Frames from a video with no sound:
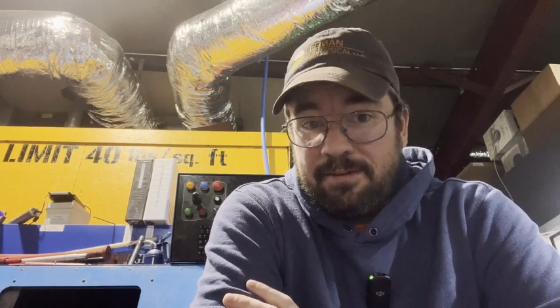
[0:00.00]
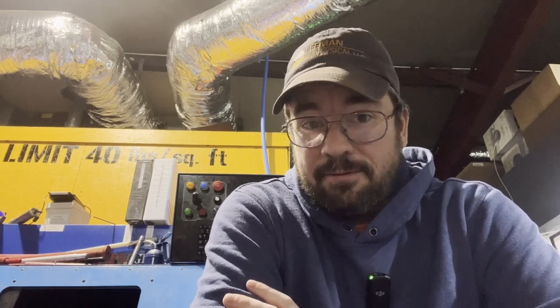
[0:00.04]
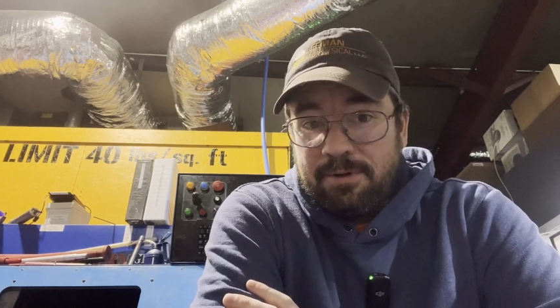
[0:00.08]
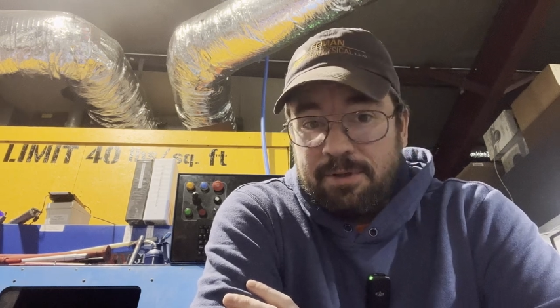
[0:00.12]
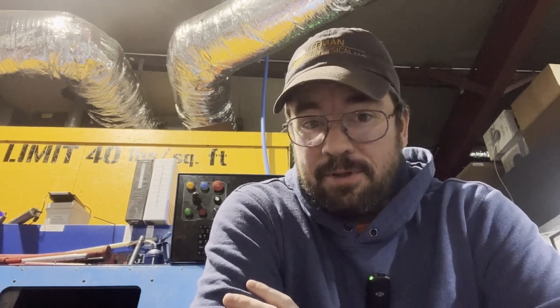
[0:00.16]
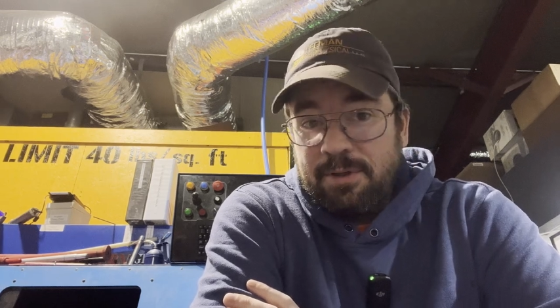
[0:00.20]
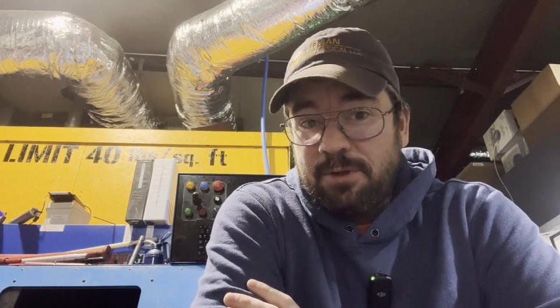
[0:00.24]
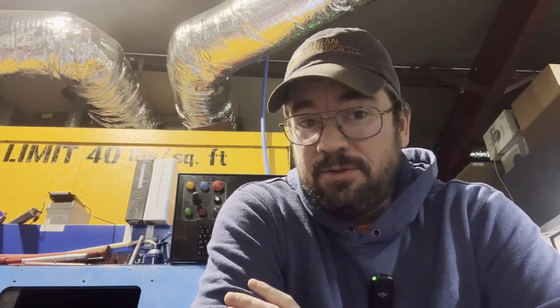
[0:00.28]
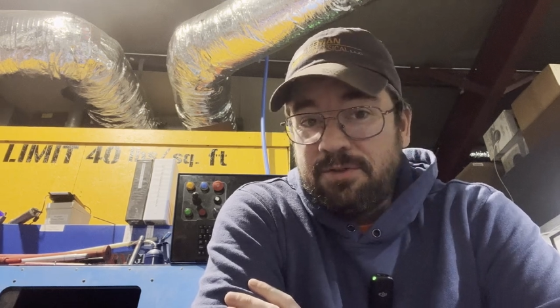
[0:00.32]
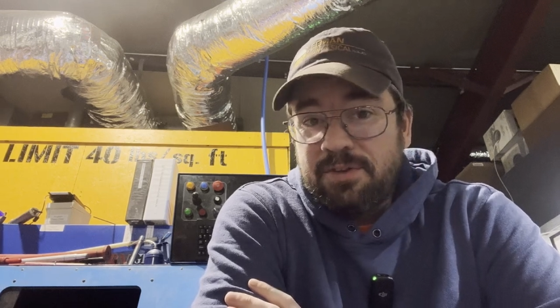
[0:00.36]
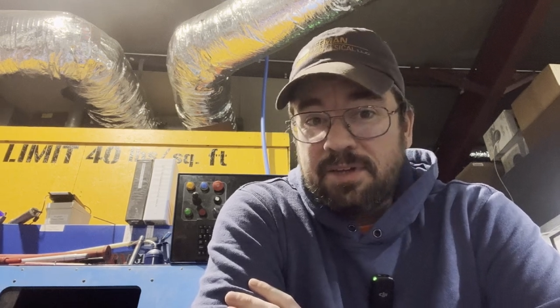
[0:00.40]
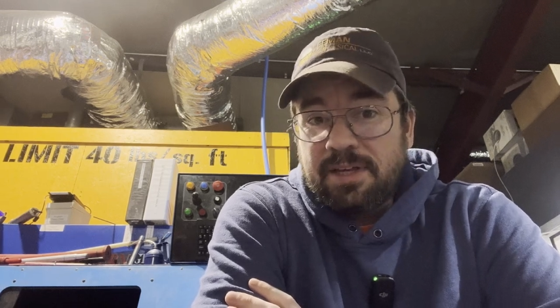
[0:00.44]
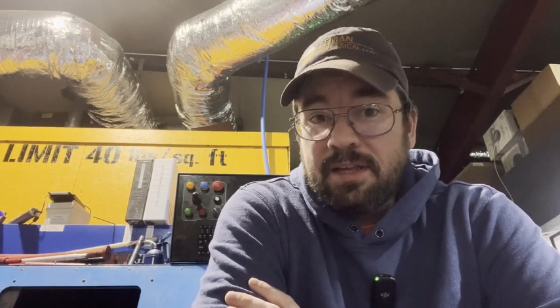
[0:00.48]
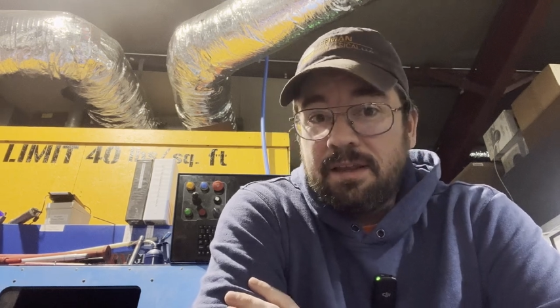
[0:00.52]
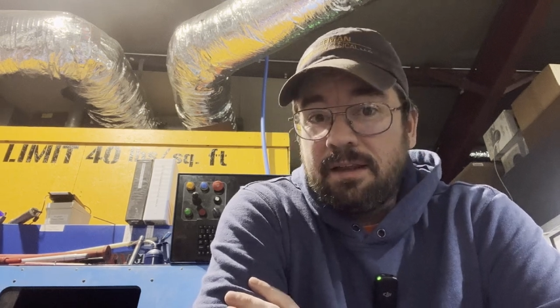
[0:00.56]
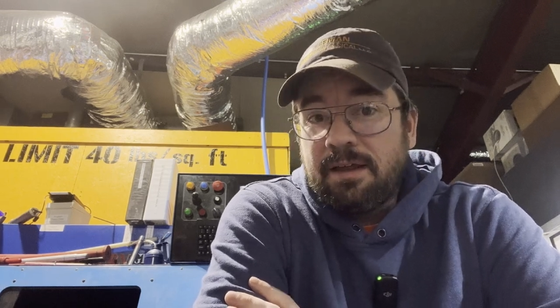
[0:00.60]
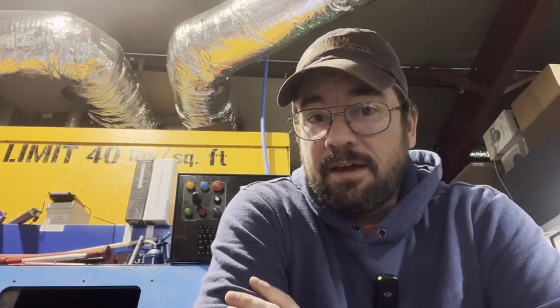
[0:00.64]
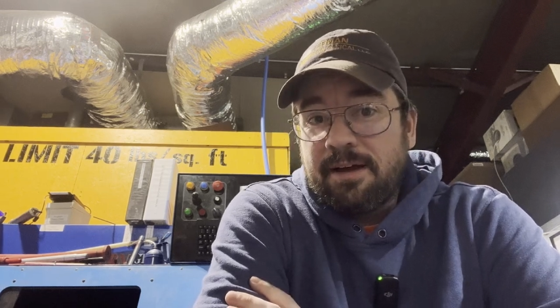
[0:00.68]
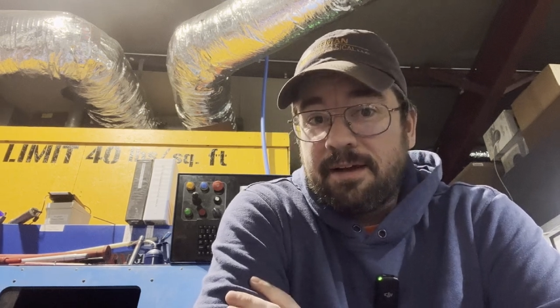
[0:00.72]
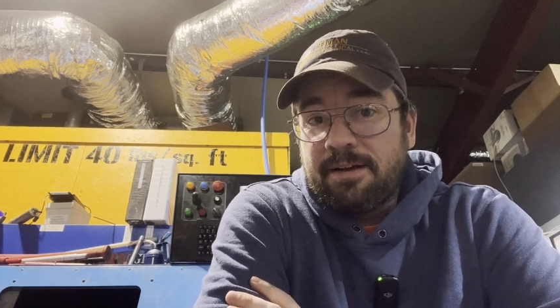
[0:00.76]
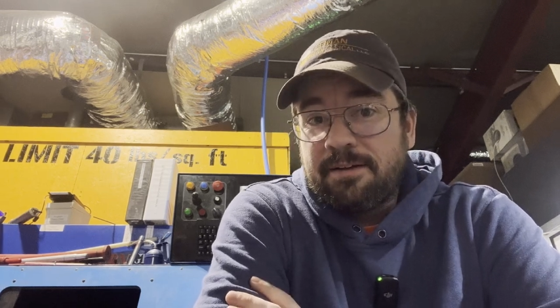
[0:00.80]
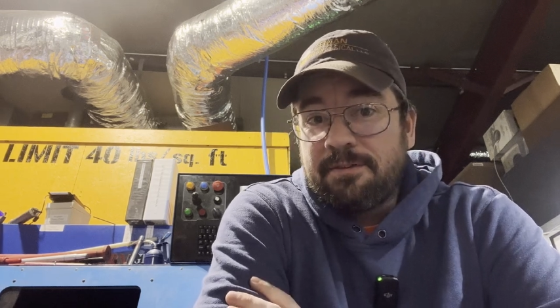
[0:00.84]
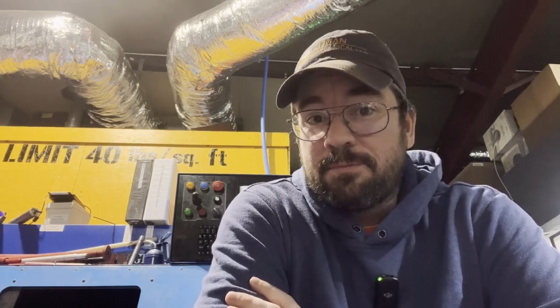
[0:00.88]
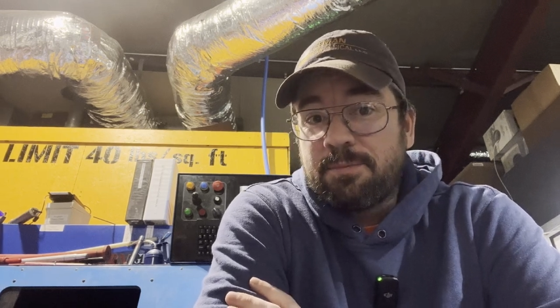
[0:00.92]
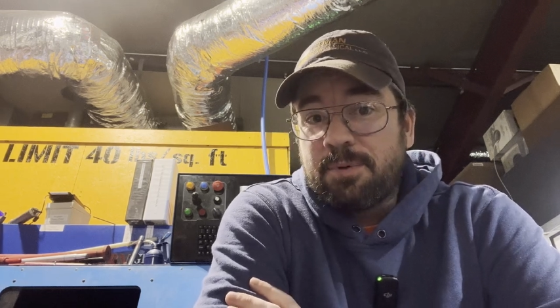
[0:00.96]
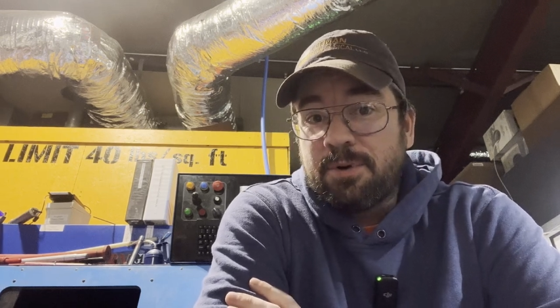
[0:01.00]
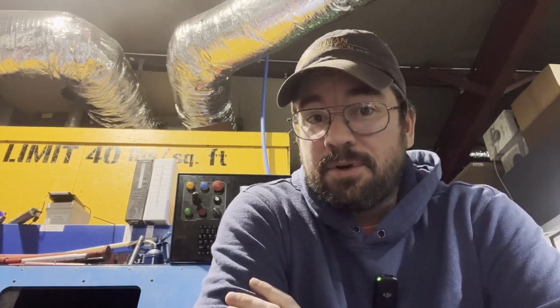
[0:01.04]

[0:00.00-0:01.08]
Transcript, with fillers: and we're losing a lot of